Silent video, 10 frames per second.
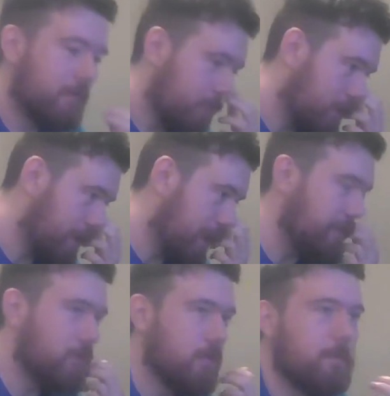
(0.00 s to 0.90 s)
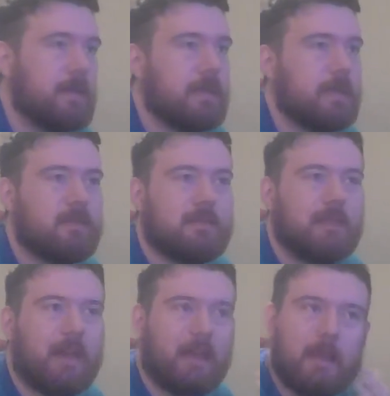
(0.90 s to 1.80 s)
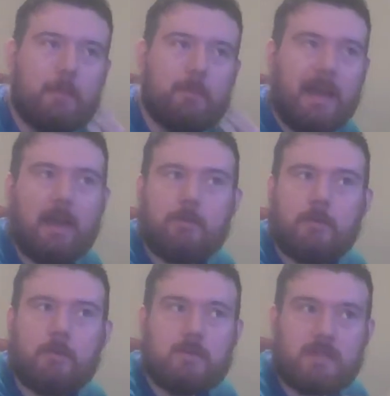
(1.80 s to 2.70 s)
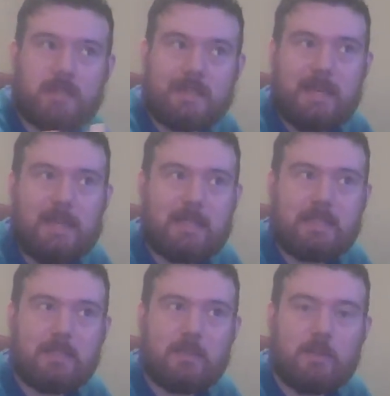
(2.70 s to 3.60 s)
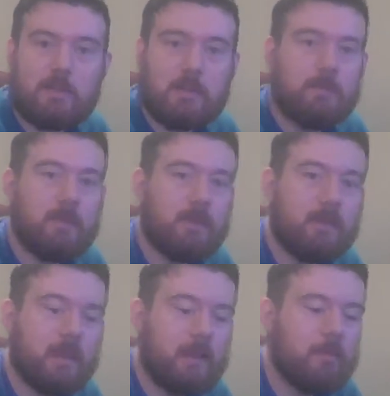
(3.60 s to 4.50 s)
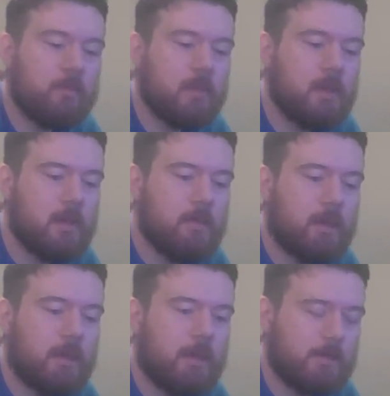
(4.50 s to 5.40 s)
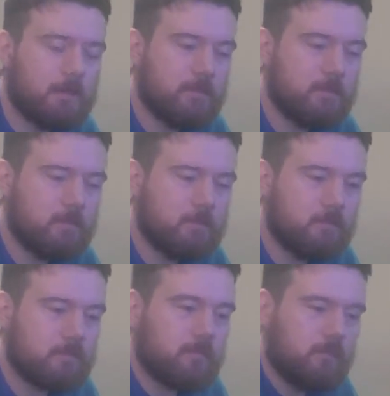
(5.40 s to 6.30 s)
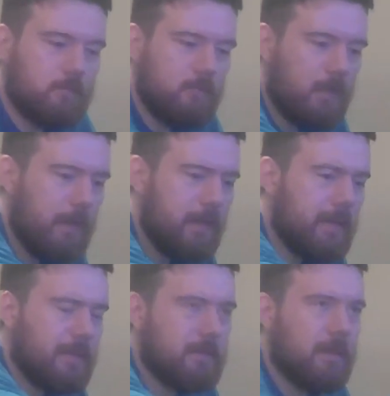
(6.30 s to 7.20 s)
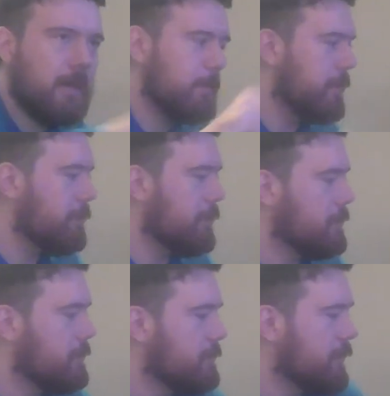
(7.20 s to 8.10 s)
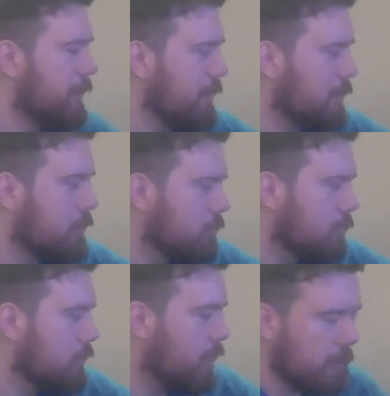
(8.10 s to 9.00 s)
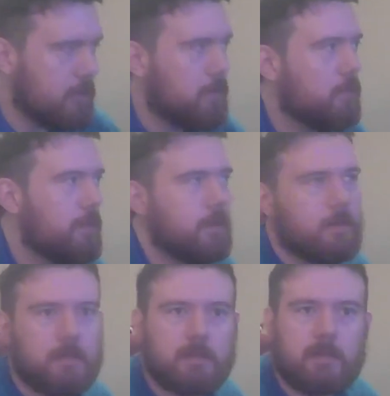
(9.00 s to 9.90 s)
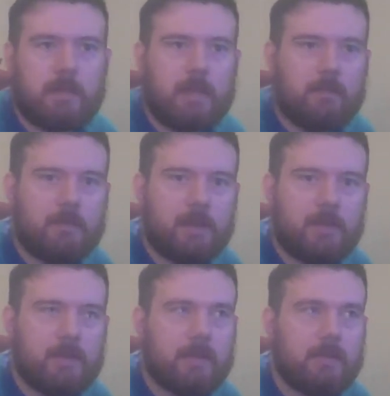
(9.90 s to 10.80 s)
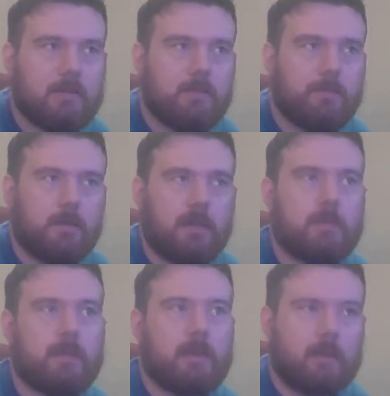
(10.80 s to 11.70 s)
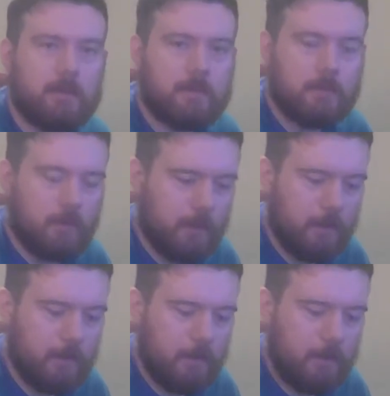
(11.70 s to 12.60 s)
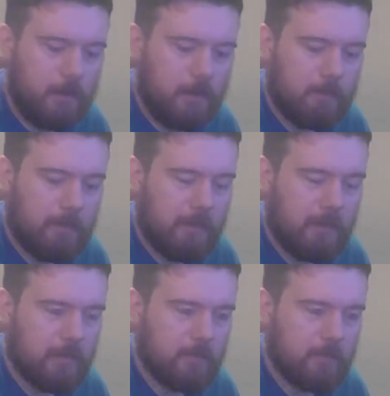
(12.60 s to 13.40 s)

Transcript: have to have been like impactful deaths or something like that, because, and yes, I'll be the first to admit, like, a story doesn't need to have death in it for it to be a good story. But